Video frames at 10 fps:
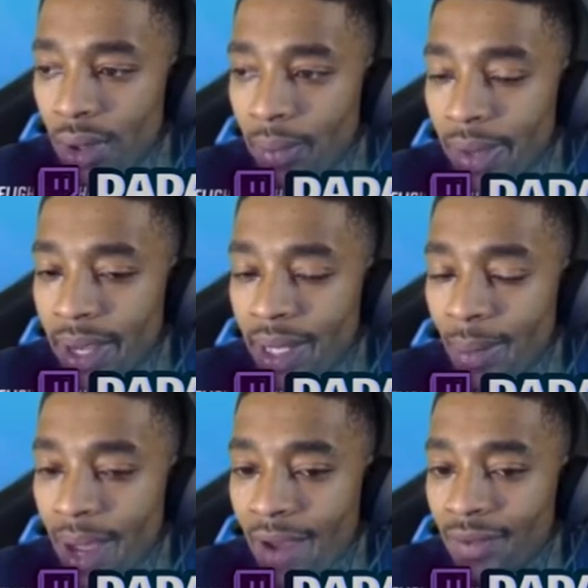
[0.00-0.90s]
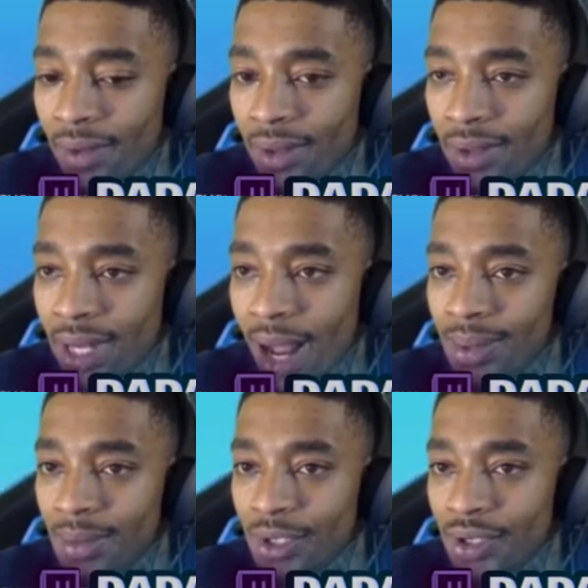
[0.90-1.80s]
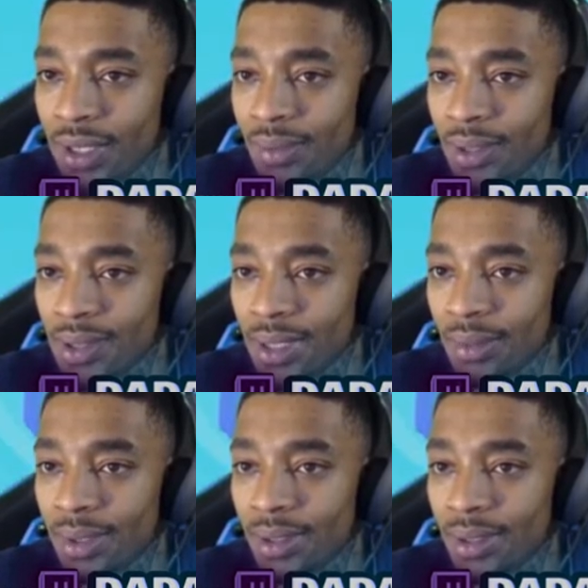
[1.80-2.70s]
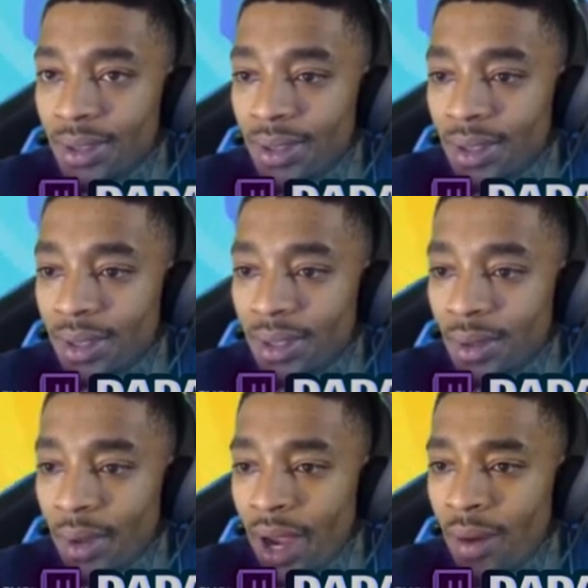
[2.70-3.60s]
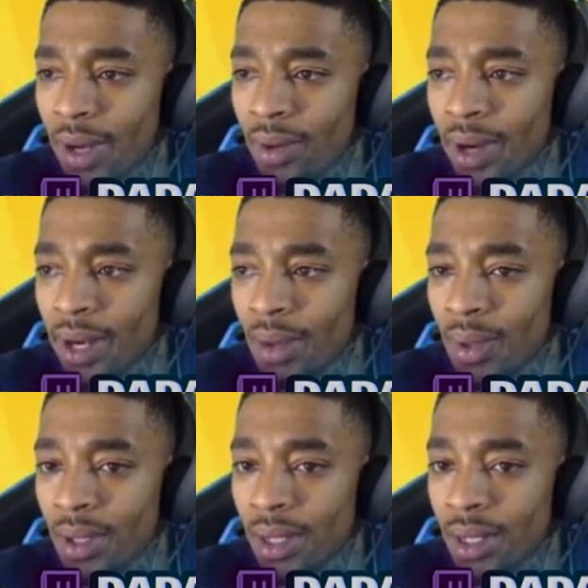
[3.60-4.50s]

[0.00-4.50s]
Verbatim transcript: man, I might have to have some trip or something. Everybody ready up or not?